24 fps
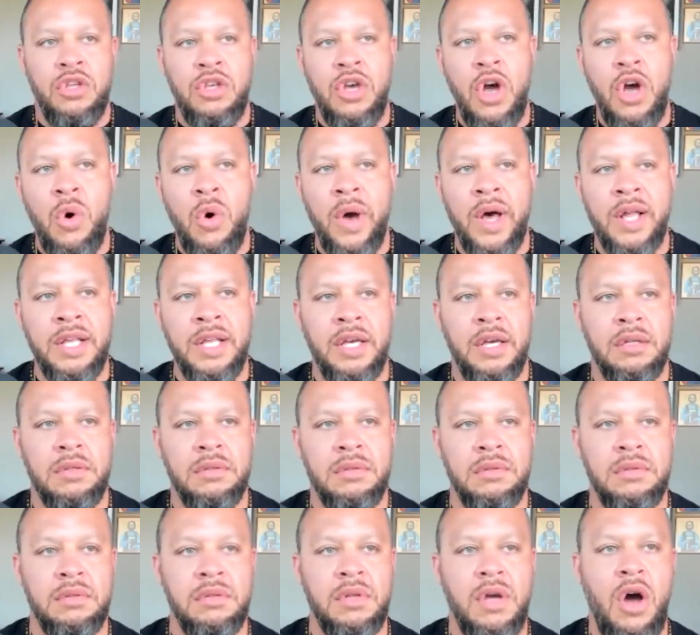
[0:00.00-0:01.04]
Yo, Elliott,
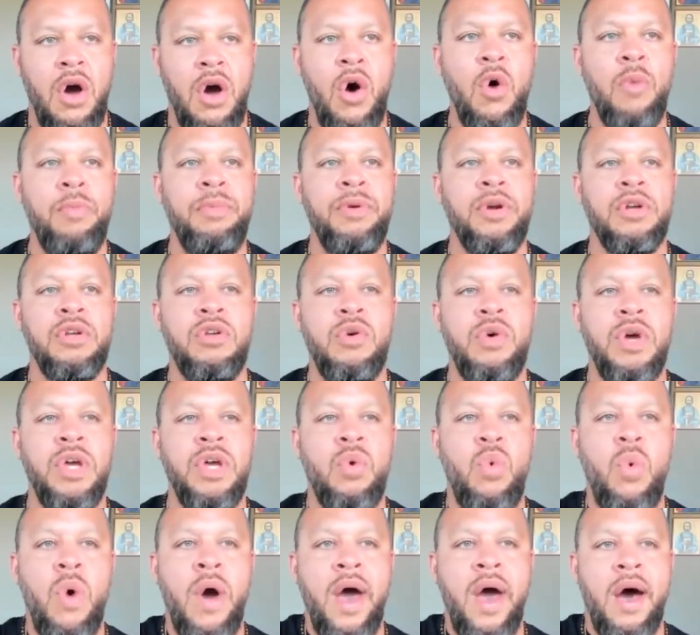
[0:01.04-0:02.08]
I hope you're
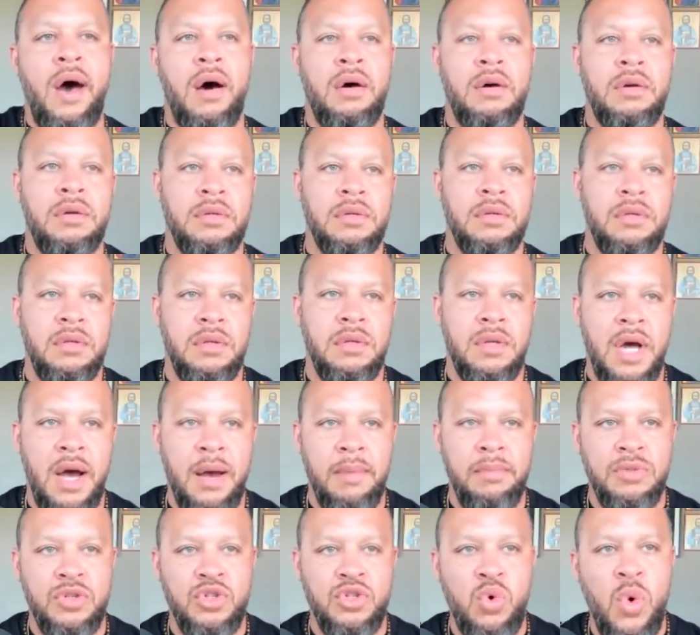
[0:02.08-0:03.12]
doing well.
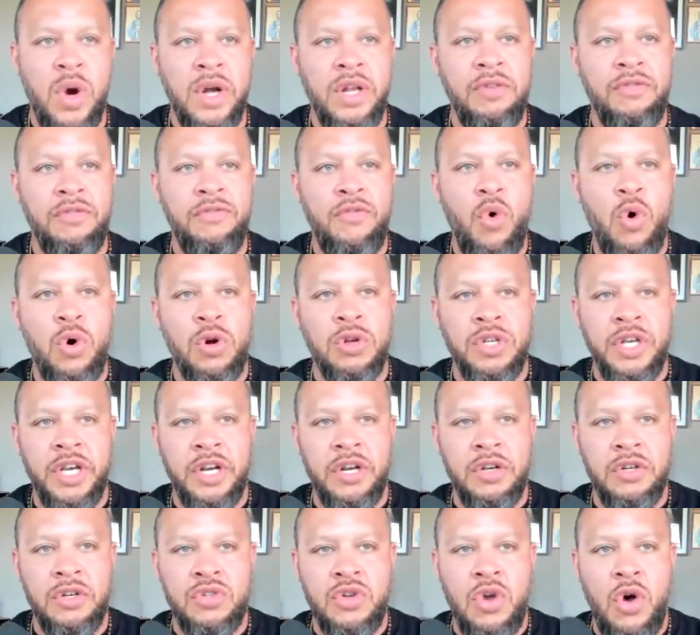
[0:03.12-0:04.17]
I'm 24
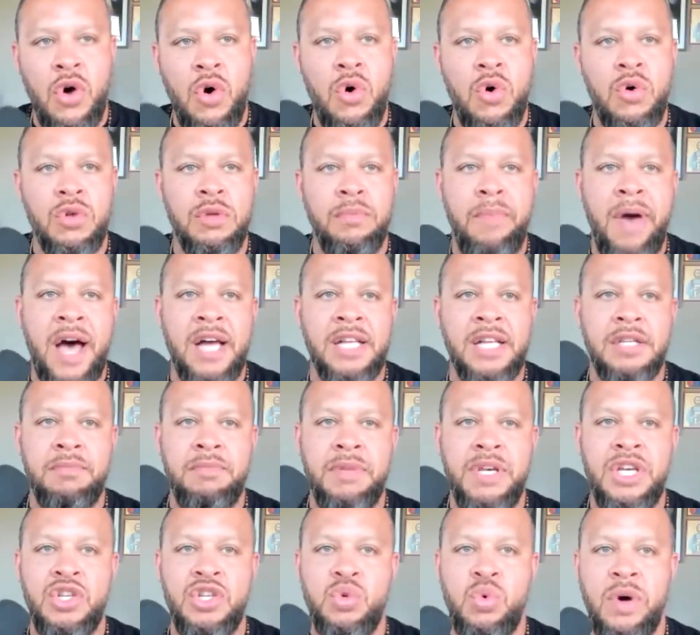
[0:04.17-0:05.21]
years old, about to
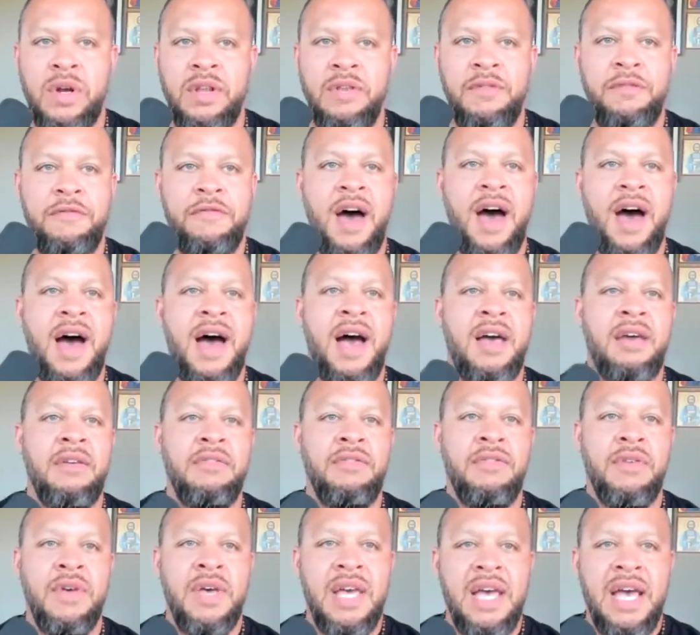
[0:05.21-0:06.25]
be
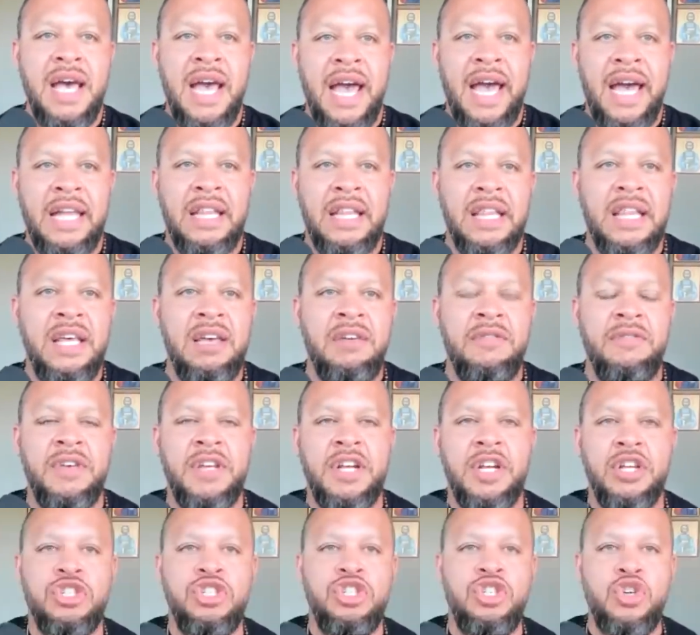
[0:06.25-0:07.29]
25, and live in
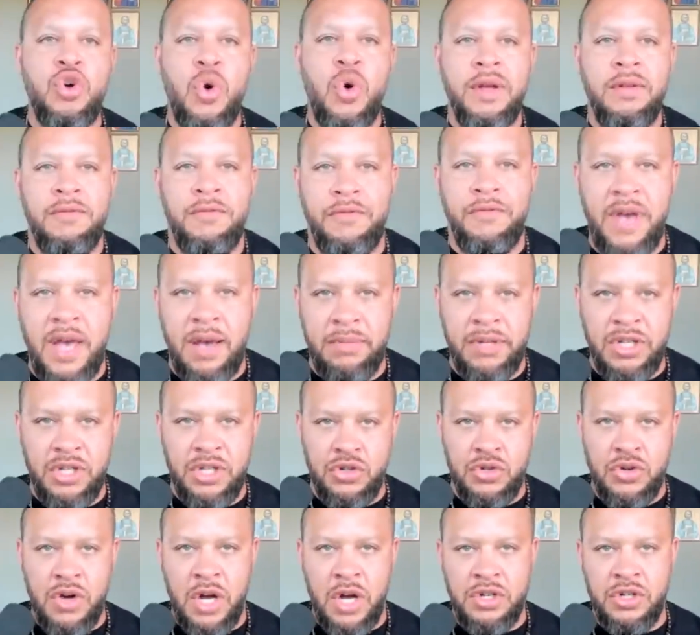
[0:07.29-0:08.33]
a joint family
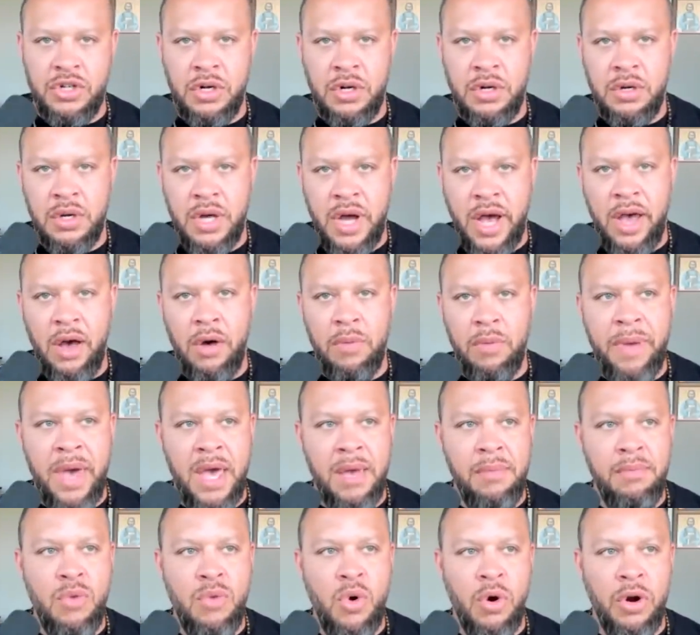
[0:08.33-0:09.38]
structure. I help
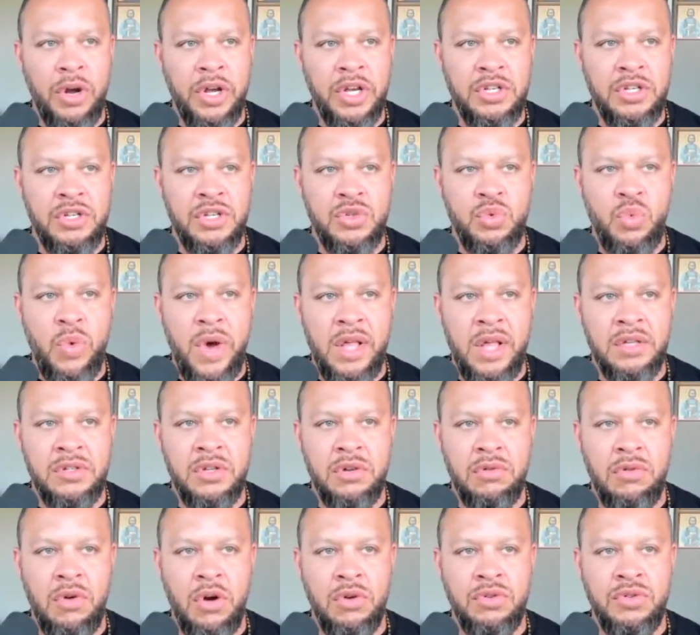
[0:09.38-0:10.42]
pay mortgage as well as
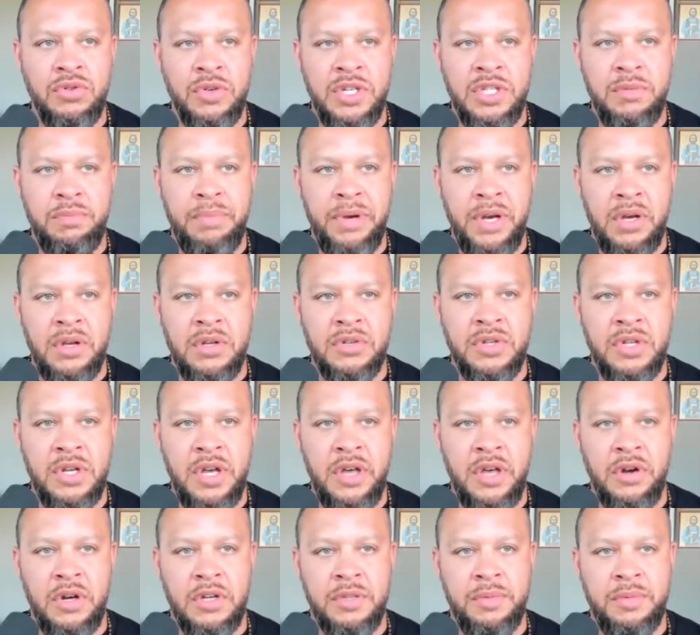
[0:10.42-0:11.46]
the groceries, bills, and
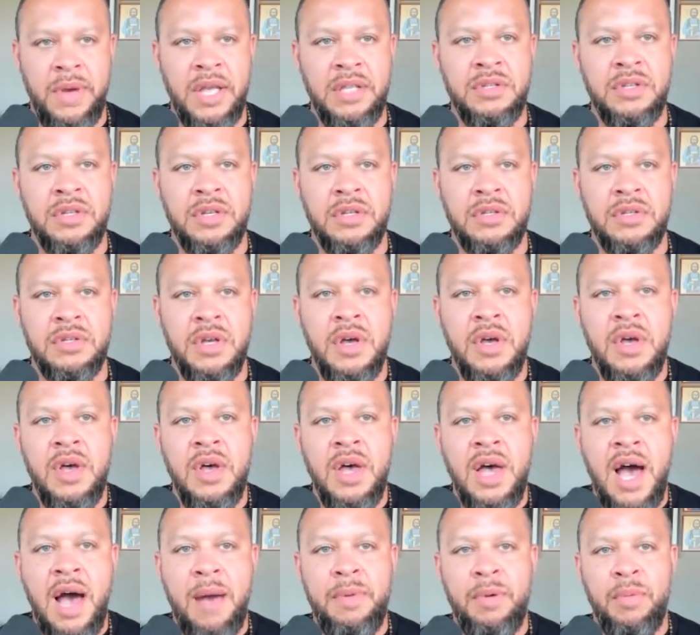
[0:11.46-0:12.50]
other expenses.
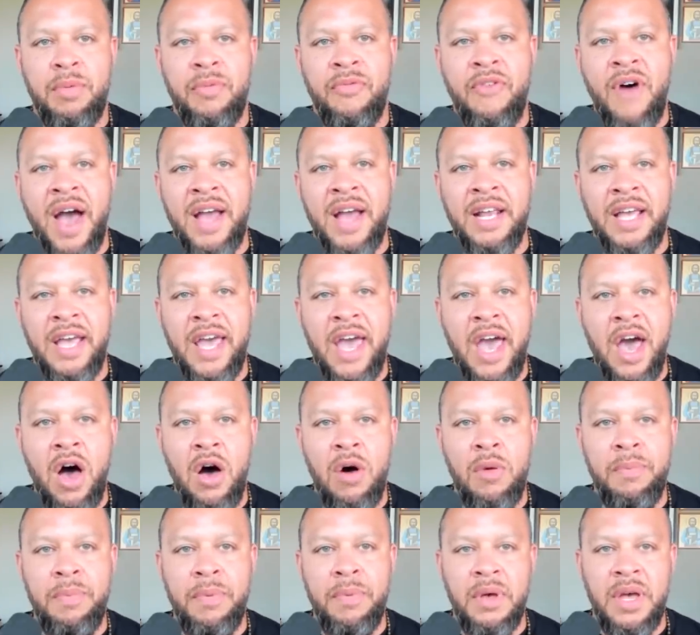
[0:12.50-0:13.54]
I've been providing
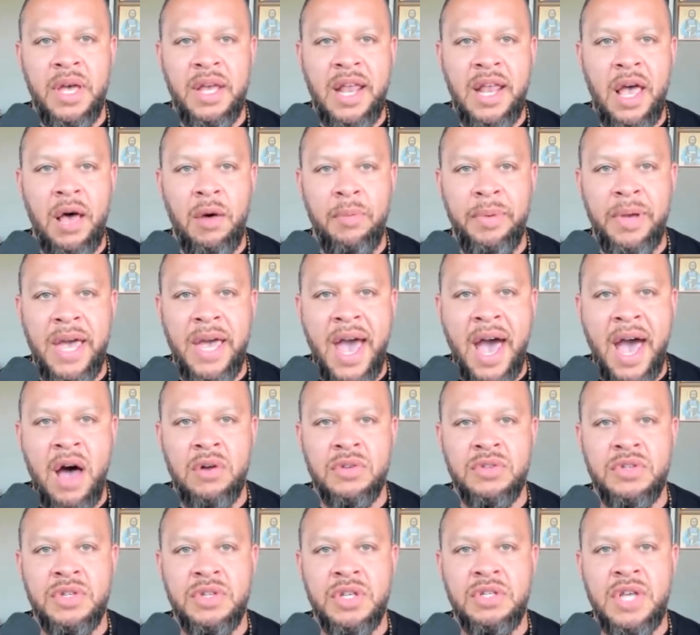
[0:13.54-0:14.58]
help and helping
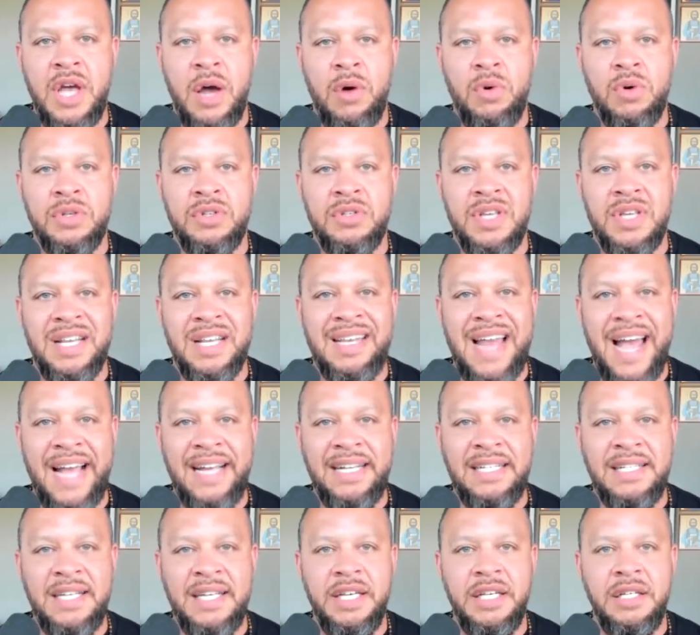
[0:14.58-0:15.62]
out since I was
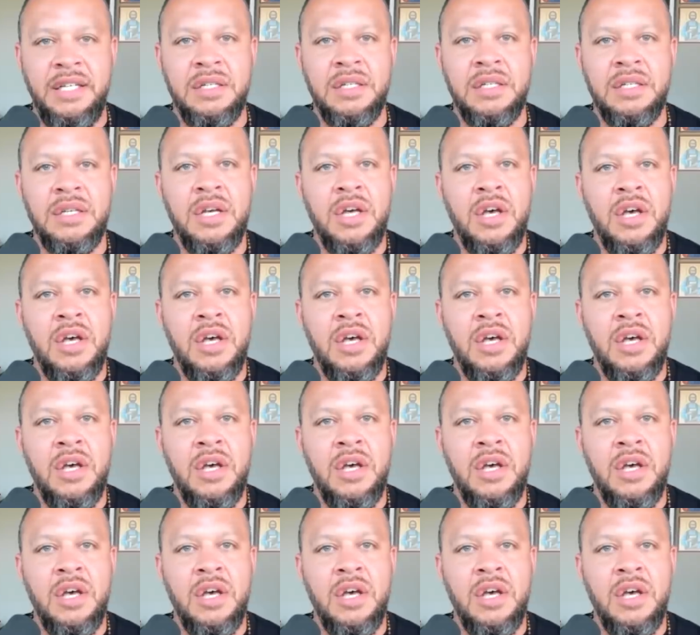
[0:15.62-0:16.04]
19.